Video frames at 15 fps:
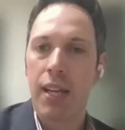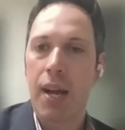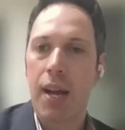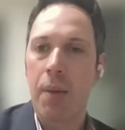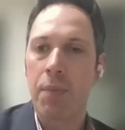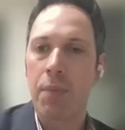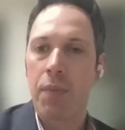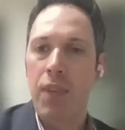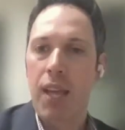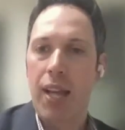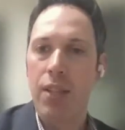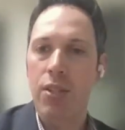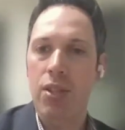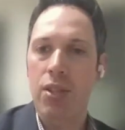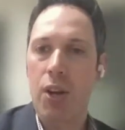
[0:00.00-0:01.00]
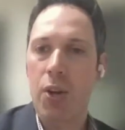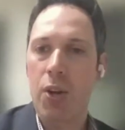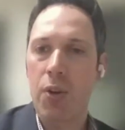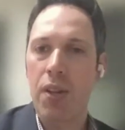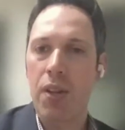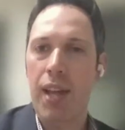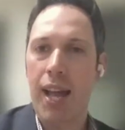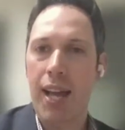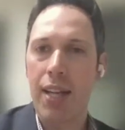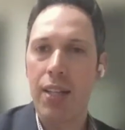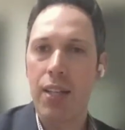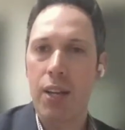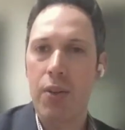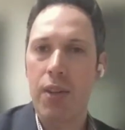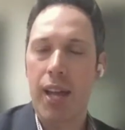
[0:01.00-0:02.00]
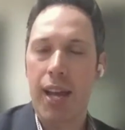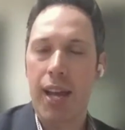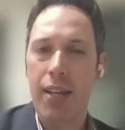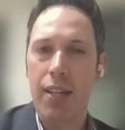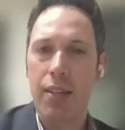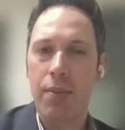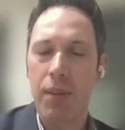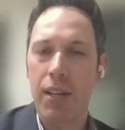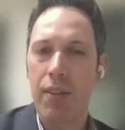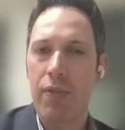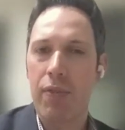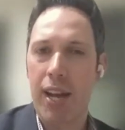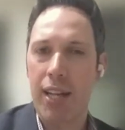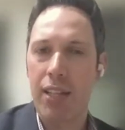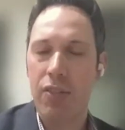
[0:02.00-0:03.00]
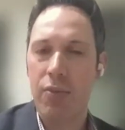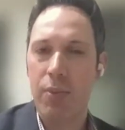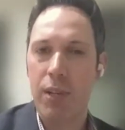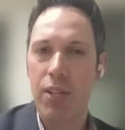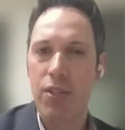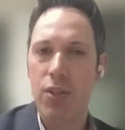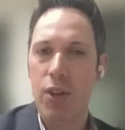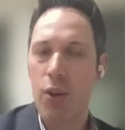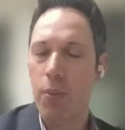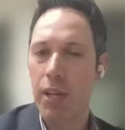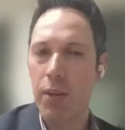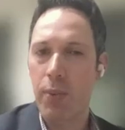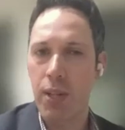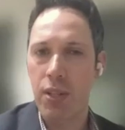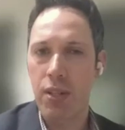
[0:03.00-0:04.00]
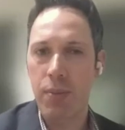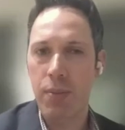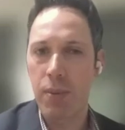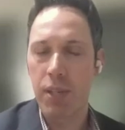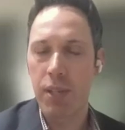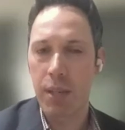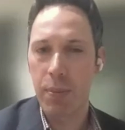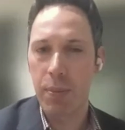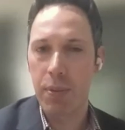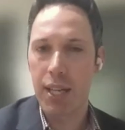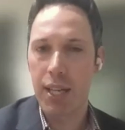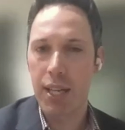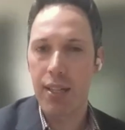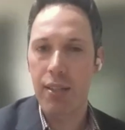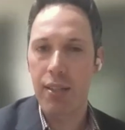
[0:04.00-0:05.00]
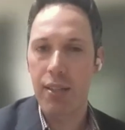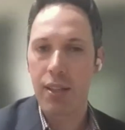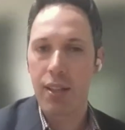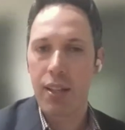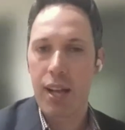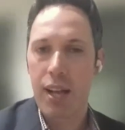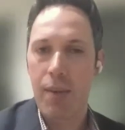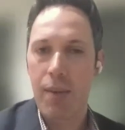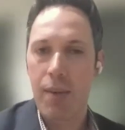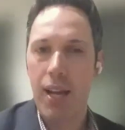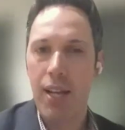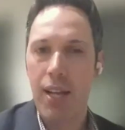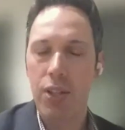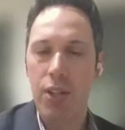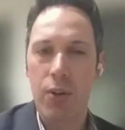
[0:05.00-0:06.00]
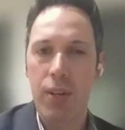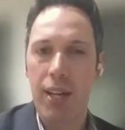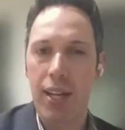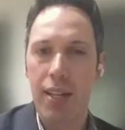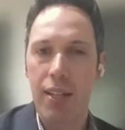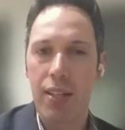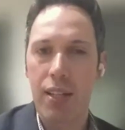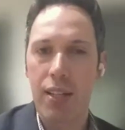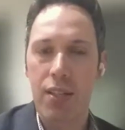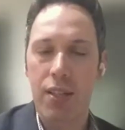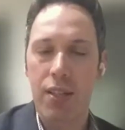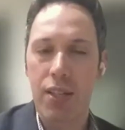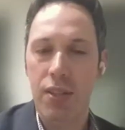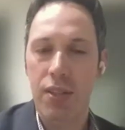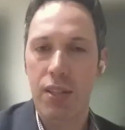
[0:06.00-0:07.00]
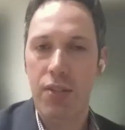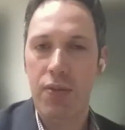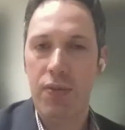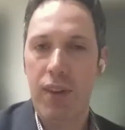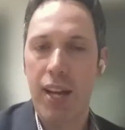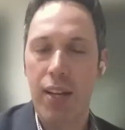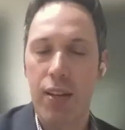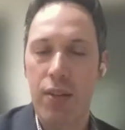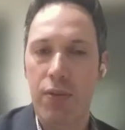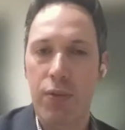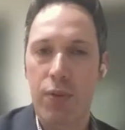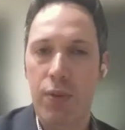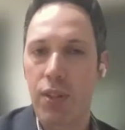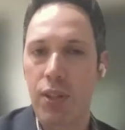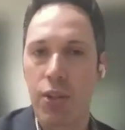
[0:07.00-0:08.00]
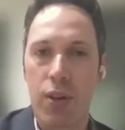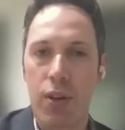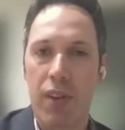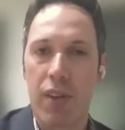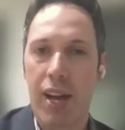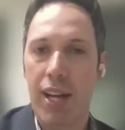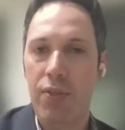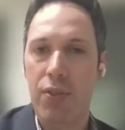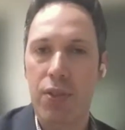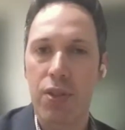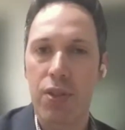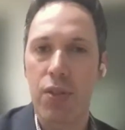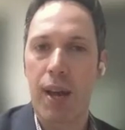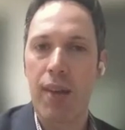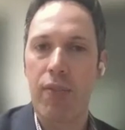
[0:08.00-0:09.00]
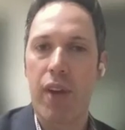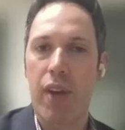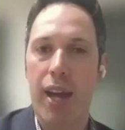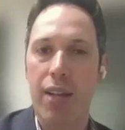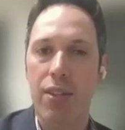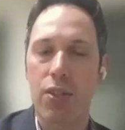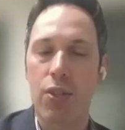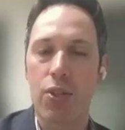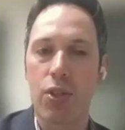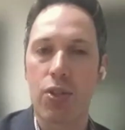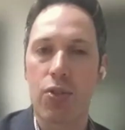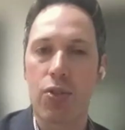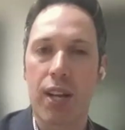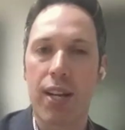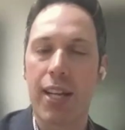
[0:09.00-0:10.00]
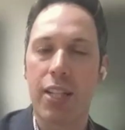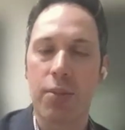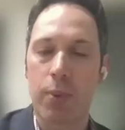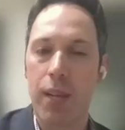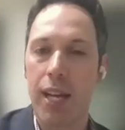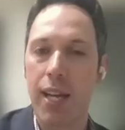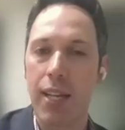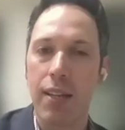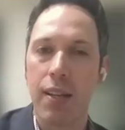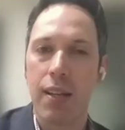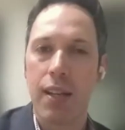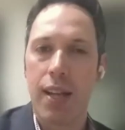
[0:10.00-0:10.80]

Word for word: Um, and so that, you know, that can be effective because nobody wants to be manipulated. Um, and you don't get into this, this, this fight of your facts versus my facts. You're just trying to explain